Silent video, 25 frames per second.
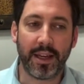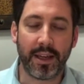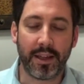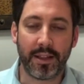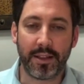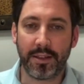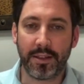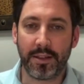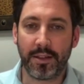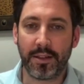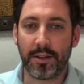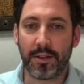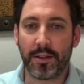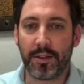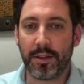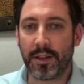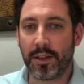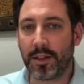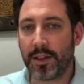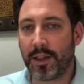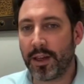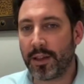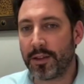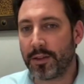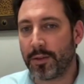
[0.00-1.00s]
and you
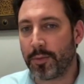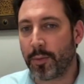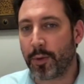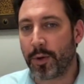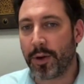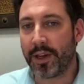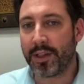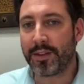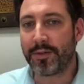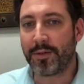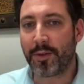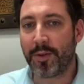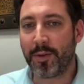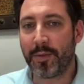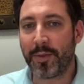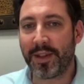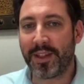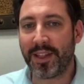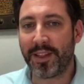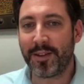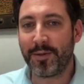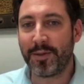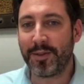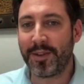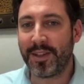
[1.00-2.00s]
can get depressed for a
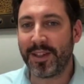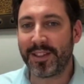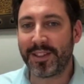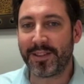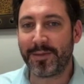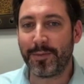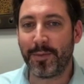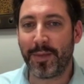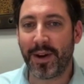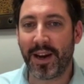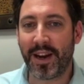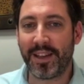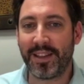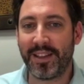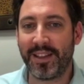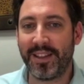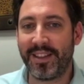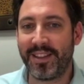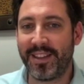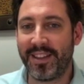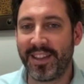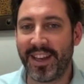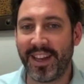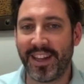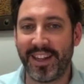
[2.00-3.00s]
minute just by
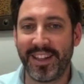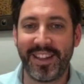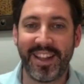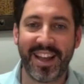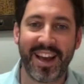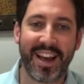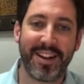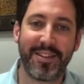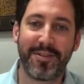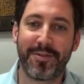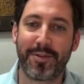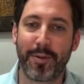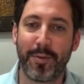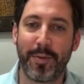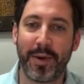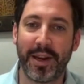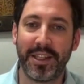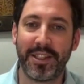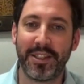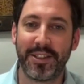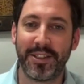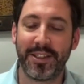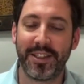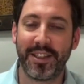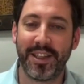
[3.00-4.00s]
getting that
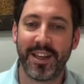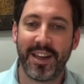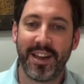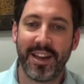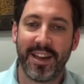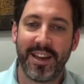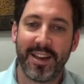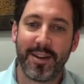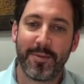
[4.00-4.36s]
information.